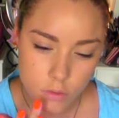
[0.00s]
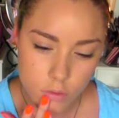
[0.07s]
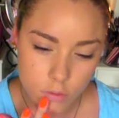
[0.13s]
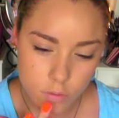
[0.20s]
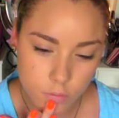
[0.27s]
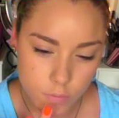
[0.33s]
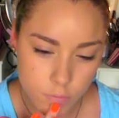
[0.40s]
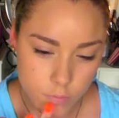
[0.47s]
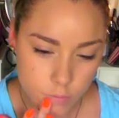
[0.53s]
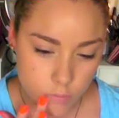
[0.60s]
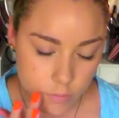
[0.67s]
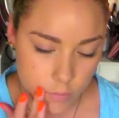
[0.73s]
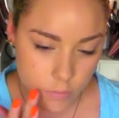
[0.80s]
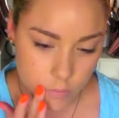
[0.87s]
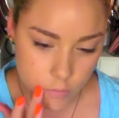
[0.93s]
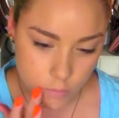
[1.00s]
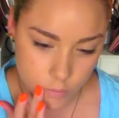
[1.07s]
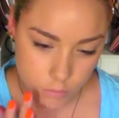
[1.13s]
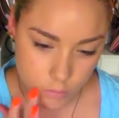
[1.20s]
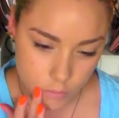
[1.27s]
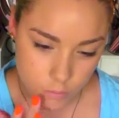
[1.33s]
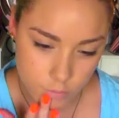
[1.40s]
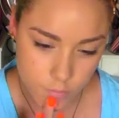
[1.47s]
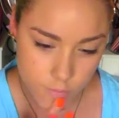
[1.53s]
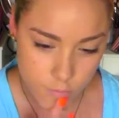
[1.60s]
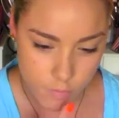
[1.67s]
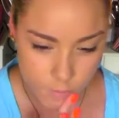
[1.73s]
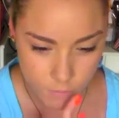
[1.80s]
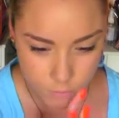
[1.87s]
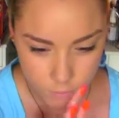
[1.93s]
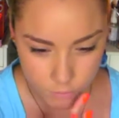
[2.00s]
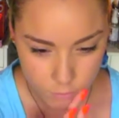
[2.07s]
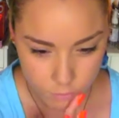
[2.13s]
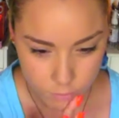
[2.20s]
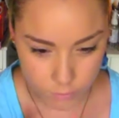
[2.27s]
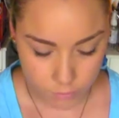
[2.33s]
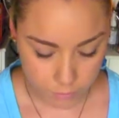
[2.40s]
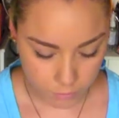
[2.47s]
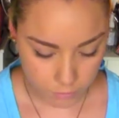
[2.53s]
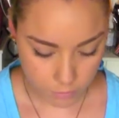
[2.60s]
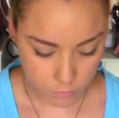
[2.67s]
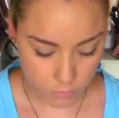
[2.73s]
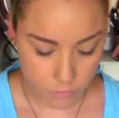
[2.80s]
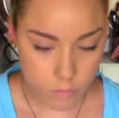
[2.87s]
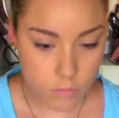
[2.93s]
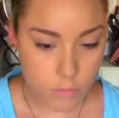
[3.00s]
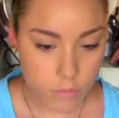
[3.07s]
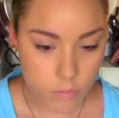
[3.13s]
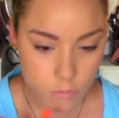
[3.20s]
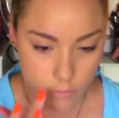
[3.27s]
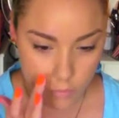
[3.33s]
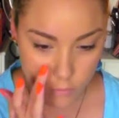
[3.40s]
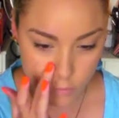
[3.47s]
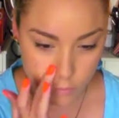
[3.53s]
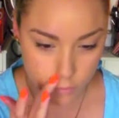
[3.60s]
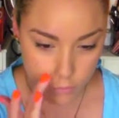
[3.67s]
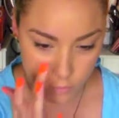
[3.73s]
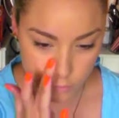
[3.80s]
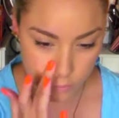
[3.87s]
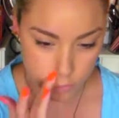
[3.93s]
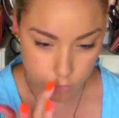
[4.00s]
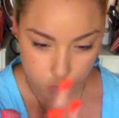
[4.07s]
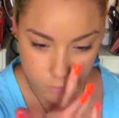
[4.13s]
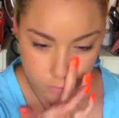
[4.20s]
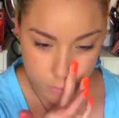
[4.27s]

No one is speaking in this clip.